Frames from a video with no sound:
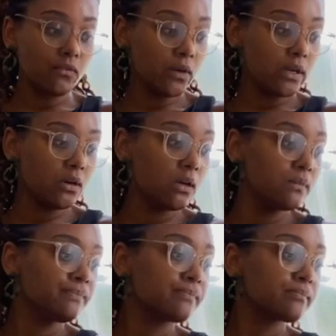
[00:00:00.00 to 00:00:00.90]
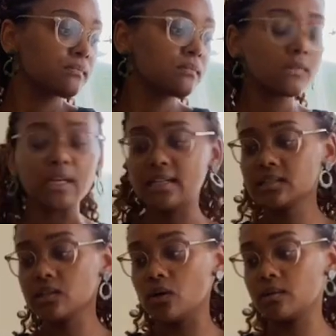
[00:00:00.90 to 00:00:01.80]
oil and
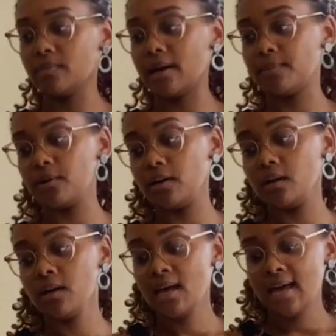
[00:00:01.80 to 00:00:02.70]
salt and pepper,